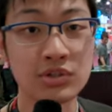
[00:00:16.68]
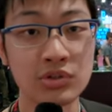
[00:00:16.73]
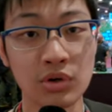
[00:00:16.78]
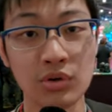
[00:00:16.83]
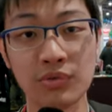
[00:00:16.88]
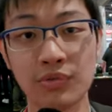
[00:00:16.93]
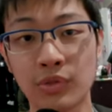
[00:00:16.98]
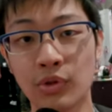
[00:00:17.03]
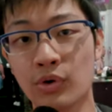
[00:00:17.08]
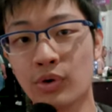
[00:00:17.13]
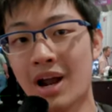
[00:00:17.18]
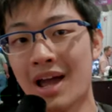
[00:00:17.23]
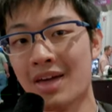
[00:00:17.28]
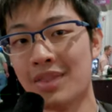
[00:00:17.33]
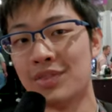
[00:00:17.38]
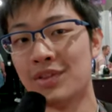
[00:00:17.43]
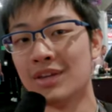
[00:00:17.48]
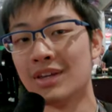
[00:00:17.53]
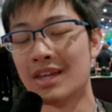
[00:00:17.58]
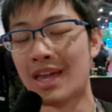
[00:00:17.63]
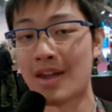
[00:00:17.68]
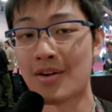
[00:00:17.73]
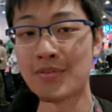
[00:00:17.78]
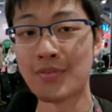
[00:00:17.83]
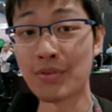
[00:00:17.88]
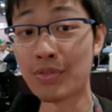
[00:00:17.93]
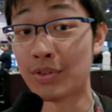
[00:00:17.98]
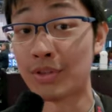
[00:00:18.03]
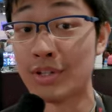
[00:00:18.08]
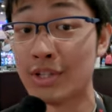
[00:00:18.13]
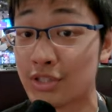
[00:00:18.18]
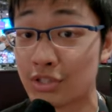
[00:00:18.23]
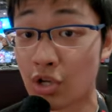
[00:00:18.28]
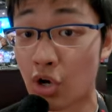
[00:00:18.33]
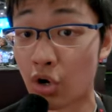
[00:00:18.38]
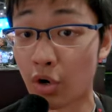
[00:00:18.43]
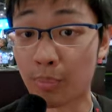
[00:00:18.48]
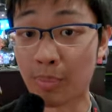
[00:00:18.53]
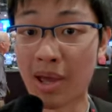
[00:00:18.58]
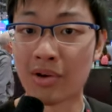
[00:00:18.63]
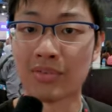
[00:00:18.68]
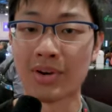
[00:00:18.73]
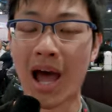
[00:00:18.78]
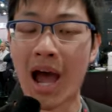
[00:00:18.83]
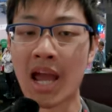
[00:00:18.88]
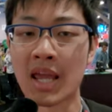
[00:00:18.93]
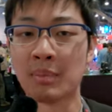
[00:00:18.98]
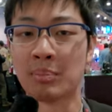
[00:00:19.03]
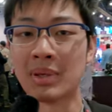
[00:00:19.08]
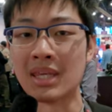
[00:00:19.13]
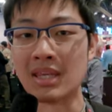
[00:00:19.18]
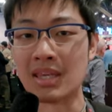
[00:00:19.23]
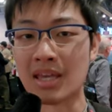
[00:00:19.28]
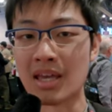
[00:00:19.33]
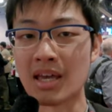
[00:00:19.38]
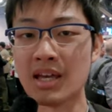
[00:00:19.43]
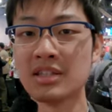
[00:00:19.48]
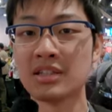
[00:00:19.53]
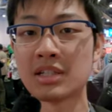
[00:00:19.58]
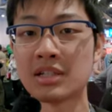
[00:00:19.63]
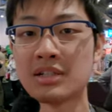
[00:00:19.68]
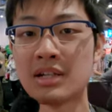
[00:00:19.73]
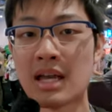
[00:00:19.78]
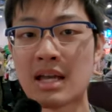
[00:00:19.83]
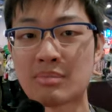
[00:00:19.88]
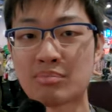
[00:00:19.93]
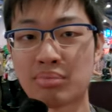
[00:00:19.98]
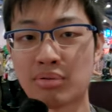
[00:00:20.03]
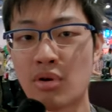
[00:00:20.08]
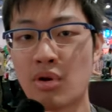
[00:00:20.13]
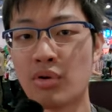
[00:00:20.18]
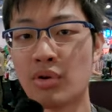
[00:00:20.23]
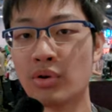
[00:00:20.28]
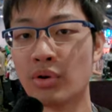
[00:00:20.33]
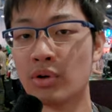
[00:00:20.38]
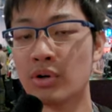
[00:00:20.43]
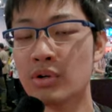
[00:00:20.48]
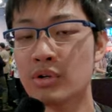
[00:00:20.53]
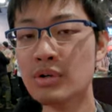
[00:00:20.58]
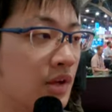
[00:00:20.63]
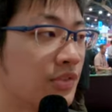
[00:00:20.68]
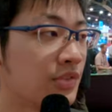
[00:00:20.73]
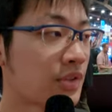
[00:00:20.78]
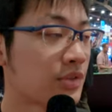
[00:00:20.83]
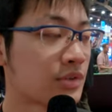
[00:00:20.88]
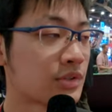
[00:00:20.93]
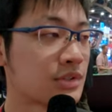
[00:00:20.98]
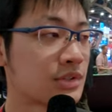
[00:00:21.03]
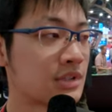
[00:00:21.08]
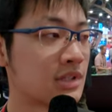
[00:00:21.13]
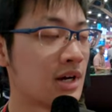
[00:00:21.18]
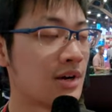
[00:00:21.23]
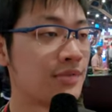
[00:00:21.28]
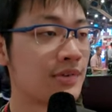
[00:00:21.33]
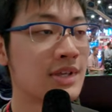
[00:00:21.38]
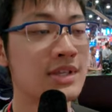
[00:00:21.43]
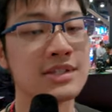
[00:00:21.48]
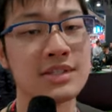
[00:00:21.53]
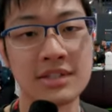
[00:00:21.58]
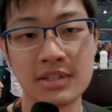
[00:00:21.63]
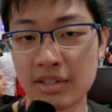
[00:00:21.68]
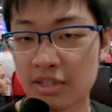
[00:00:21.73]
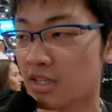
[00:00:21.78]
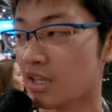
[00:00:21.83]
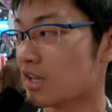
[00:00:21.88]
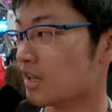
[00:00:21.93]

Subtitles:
show floor, I think everything is all about IP, Internet Protocol. Another stuff is the